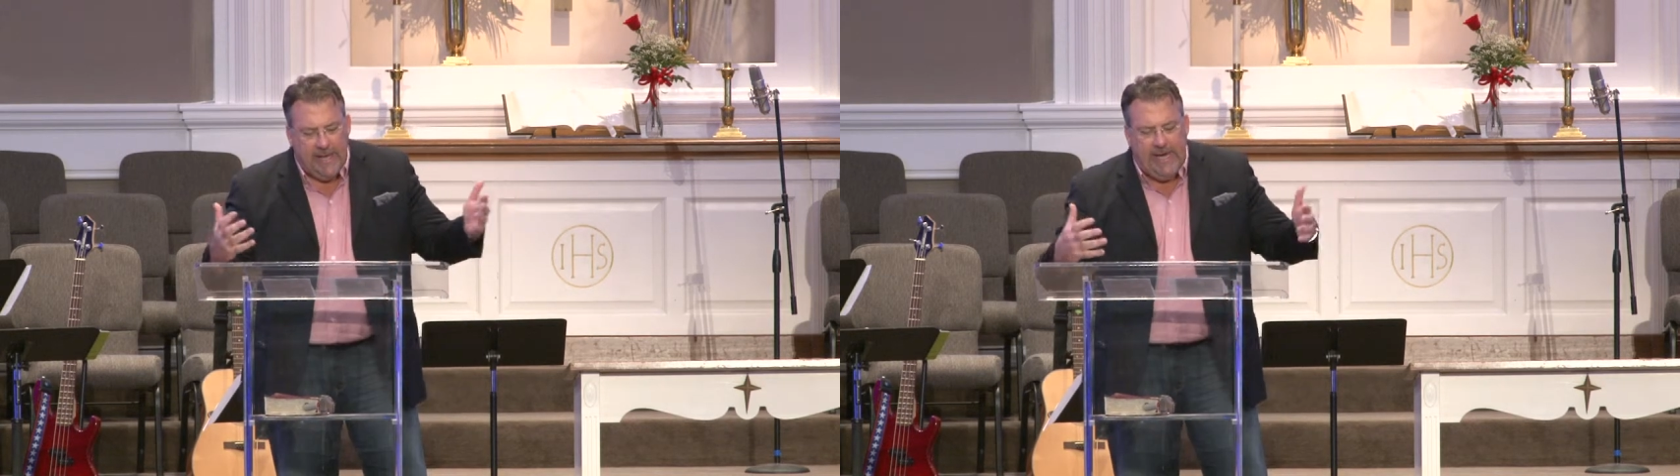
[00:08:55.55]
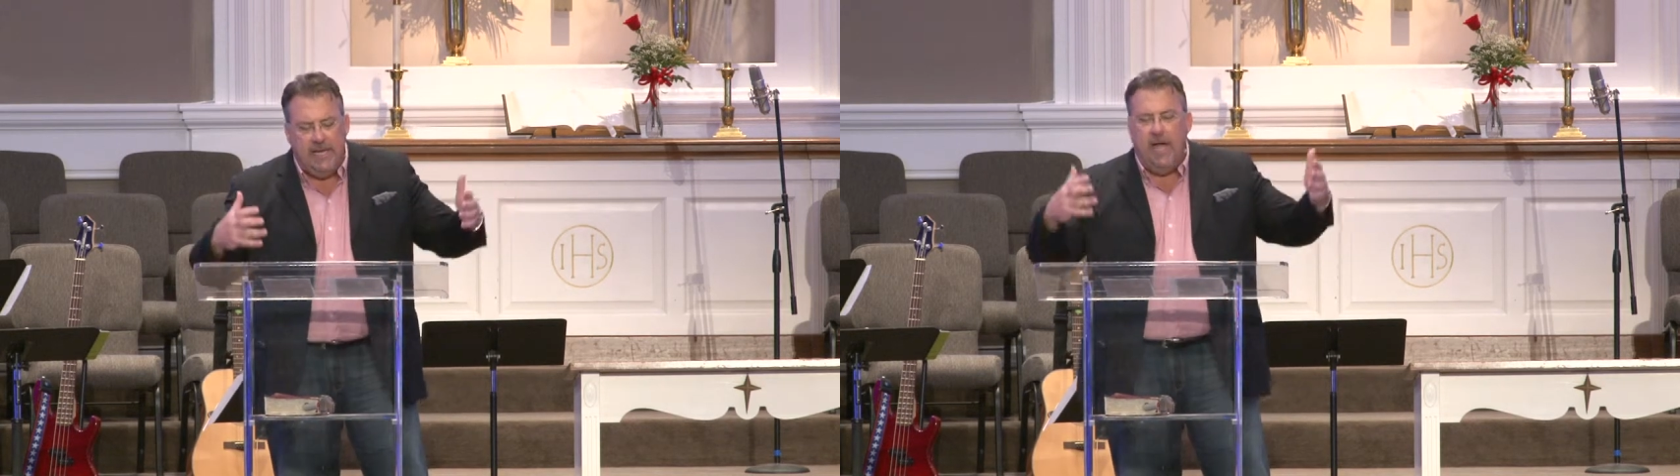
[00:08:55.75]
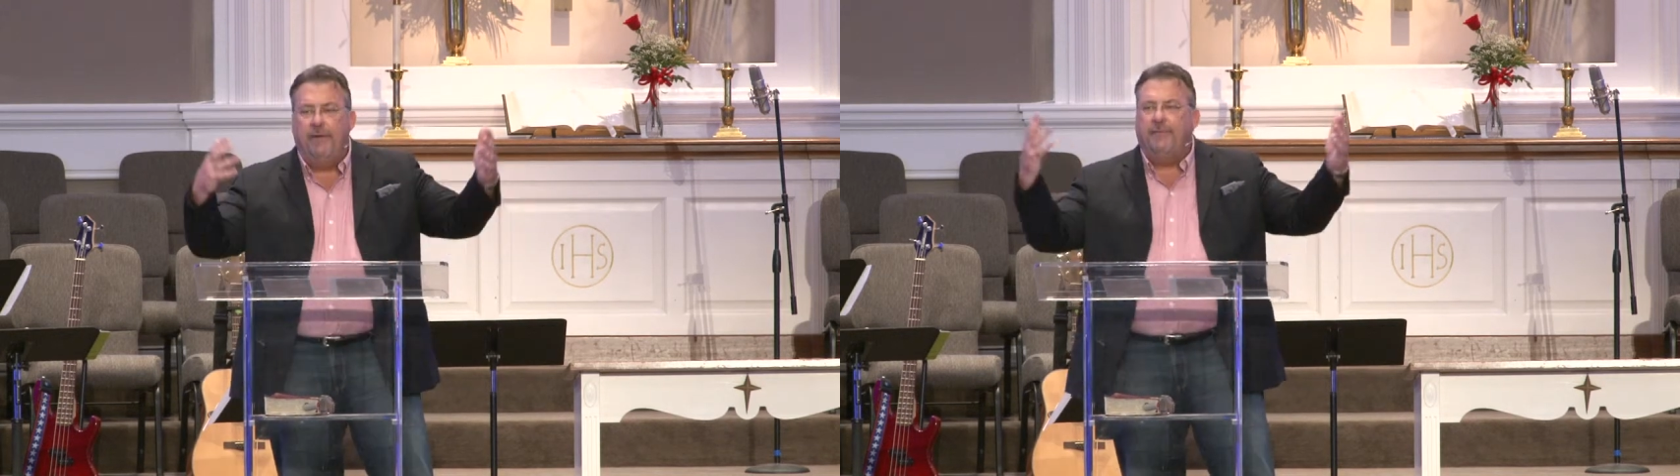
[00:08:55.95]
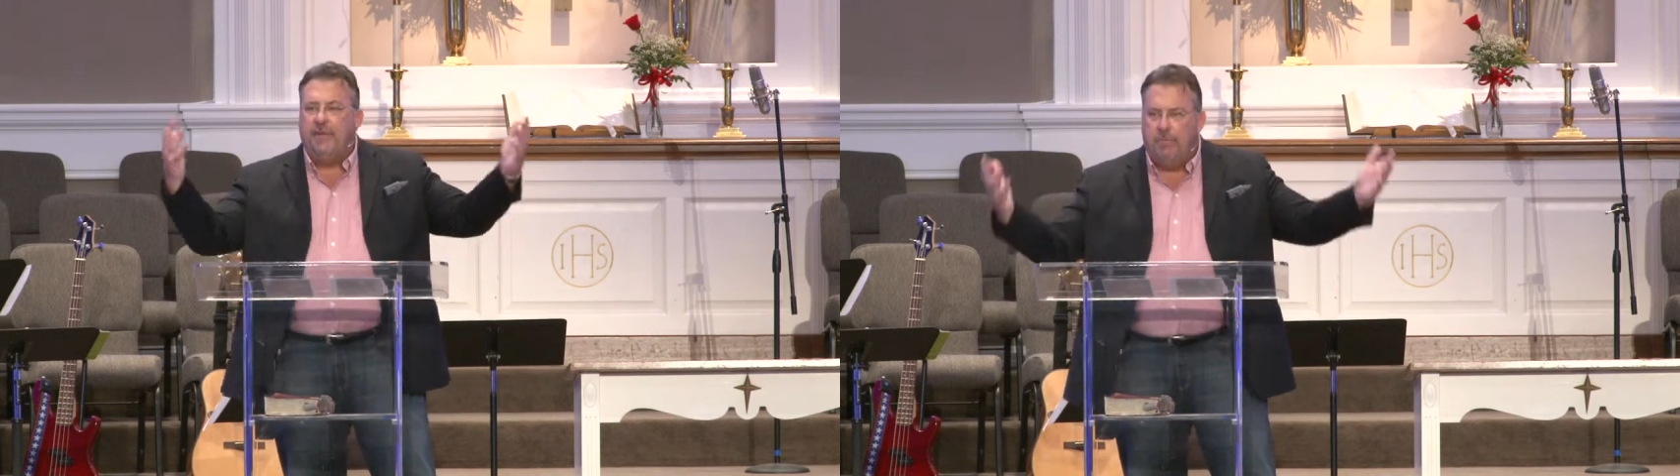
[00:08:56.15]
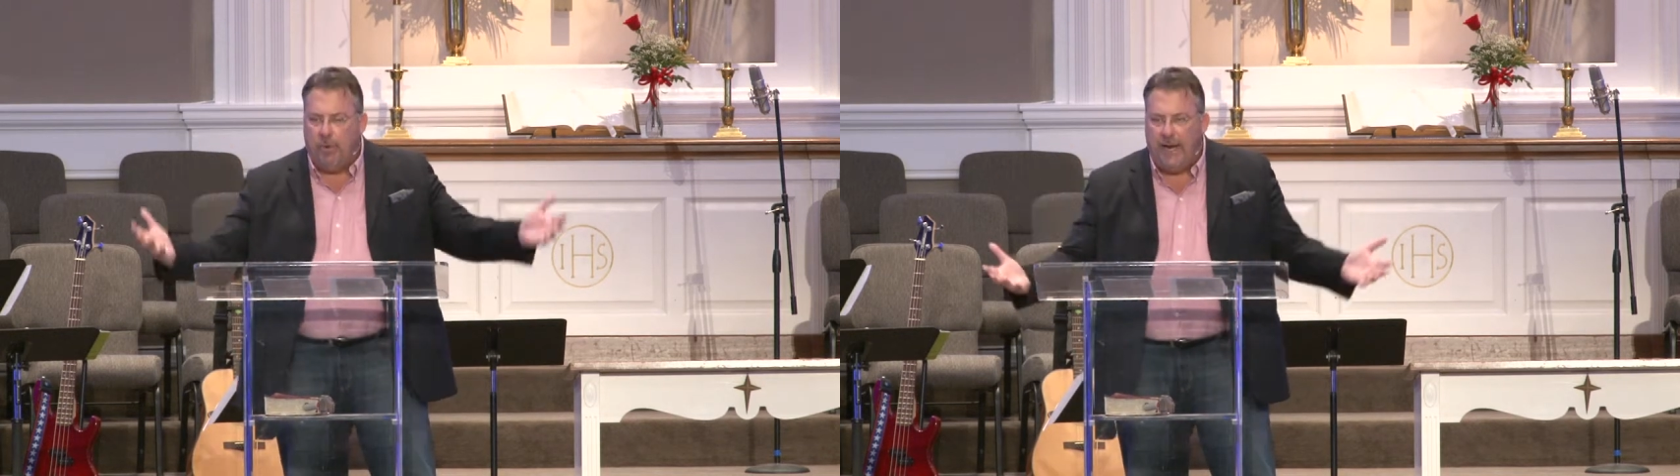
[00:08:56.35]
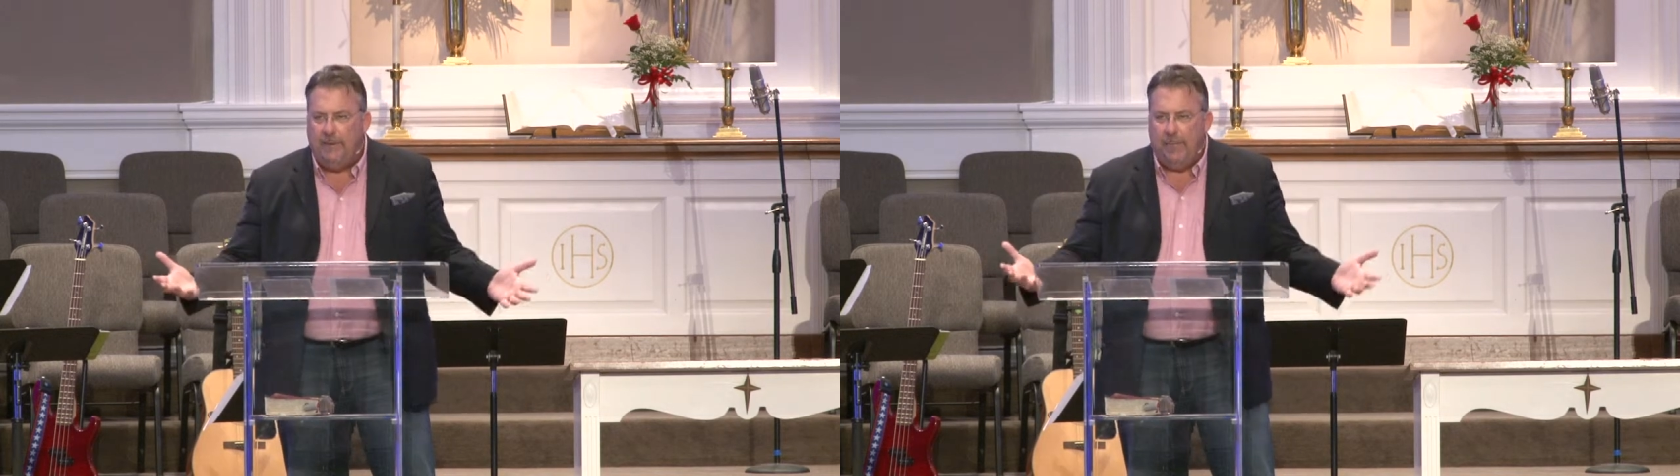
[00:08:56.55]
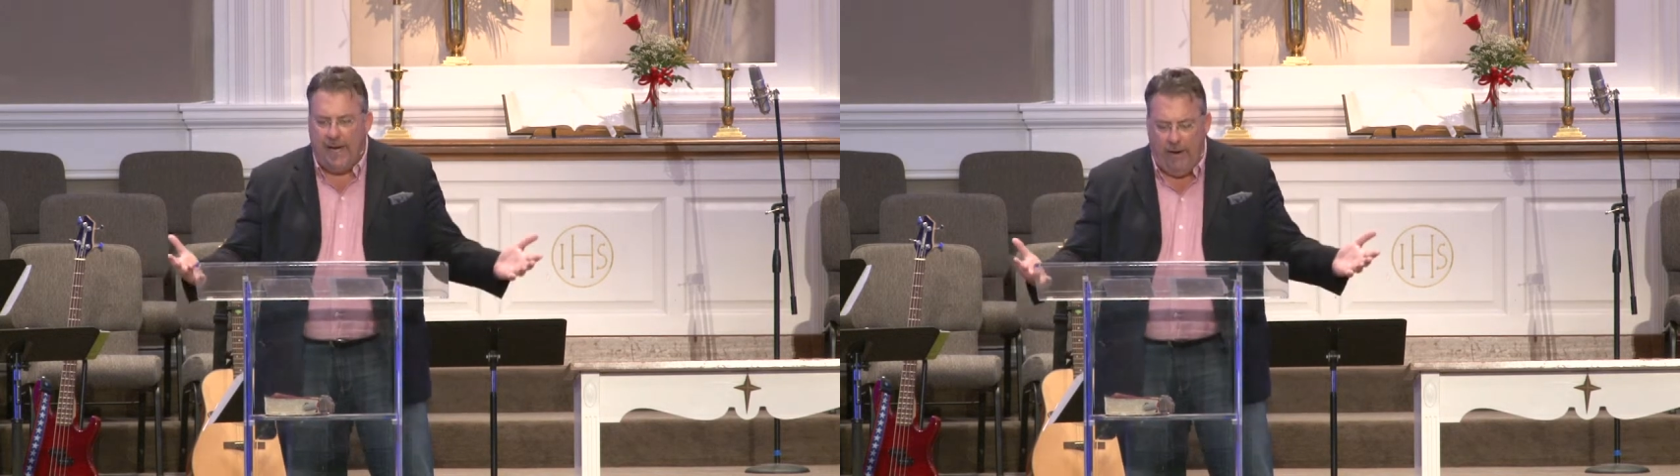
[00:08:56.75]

Enough to break my